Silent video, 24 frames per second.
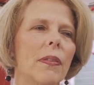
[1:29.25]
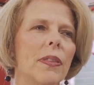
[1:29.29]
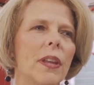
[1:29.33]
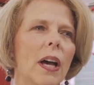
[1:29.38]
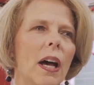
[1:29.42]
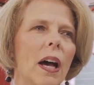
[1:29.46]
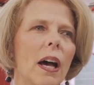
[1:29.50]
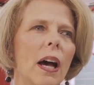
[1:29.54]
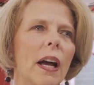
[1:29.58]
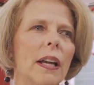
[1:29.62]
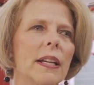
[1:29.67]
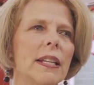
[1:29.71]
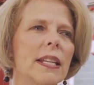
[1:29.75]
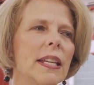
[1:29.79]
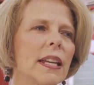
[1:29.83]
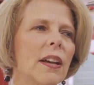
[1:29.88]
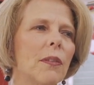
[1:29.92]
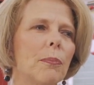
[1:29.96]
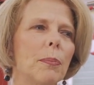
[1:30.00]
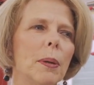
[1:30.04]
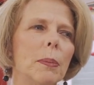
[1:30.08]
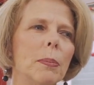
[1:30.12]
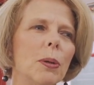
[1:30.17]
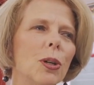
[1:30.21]
the idea
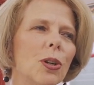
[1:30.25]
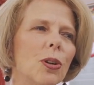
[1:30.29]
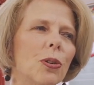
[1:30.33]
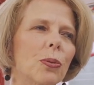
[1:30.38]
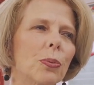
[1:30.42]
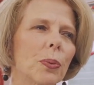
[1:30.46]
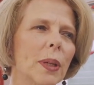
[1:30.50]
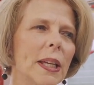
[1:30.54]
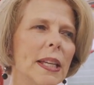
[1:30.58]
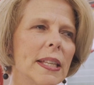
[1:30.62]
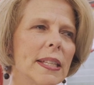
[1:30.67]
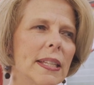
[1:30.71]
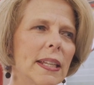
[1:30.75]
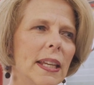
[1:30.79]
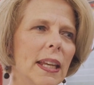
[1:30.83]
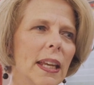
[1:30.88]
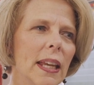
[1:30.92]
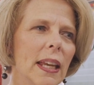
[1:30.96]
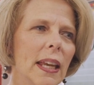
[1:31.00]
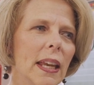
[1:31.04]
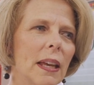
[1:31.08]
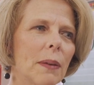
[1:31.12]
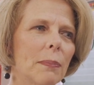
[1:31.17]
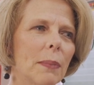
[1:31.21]
of biblical
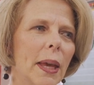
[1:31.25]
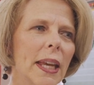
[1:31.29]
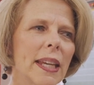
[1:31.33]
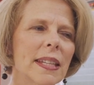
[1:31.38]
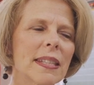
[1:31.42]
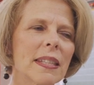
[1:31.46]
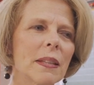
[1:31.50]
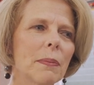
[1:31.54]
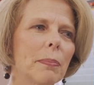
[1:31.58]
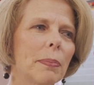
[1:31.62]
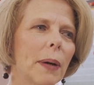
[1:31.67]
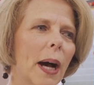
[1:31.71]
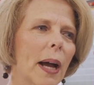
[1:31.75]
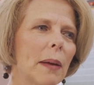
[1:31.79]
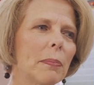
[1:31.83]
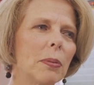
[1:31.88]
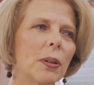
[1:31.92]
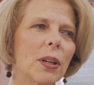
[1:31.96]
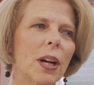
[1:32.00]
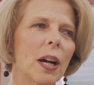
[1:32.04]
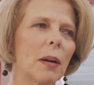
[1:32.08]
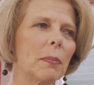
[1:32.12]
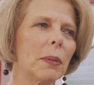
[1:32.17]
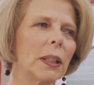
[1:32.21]
reasoning, it makes the Bible
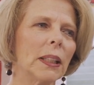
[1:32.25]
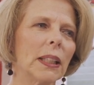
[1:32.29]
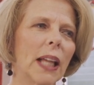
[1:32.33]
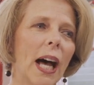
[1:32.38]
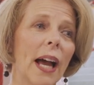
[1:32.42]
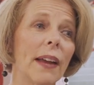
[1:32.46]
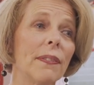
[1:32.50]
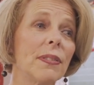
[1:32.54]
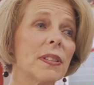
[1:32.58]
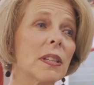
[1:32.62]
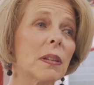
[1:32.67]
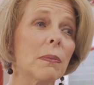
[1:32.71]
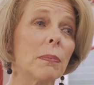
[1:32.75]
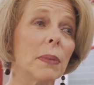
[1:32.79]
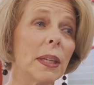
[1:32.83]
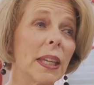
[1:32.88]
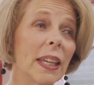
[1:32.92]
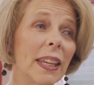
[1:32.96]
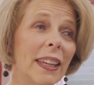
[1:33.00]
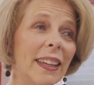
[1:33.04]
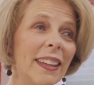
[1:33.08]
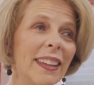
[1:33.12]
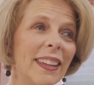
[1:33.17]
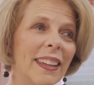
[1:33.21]
come alive to
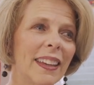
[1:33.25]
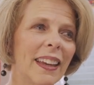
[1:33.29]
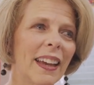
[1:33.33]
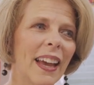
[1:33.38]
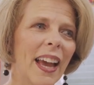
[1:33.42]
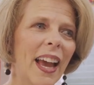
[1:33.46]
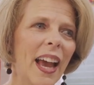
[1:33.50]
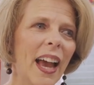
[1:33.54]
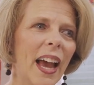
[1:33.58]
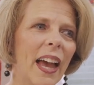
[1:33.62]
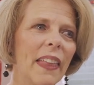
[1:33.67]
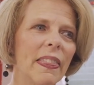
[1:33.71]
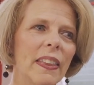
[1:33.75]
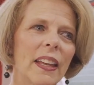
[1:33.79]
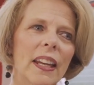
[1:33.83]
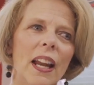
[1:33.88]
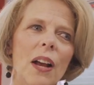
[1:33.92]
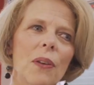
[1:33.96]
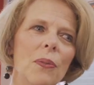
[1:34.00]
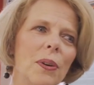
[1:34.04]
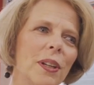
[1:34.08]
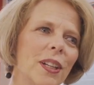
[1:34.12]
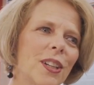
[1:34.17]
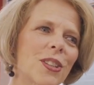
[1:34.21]
me. And then
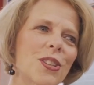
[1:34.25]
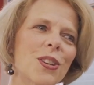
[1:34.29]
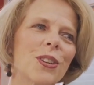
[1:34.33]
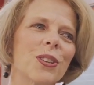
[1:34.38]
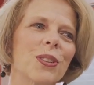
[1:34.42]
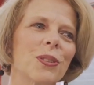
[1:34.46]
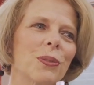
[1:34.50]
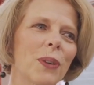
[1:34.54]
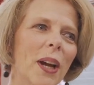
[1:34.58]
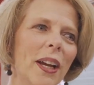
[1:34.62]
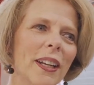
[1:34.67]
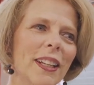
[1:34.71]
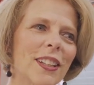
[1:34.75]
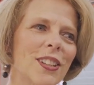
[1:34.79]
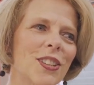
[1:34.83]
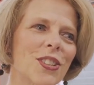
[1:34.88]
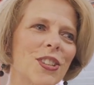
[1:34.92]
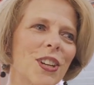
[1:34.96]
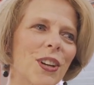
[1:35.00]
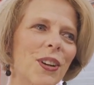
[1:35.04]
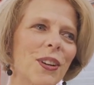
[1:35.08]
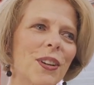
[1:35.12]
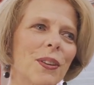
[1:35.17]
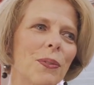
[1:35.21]
I want to turn around and
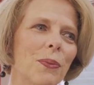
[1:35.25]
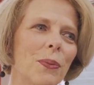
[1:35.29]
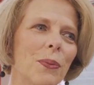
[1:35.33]
share it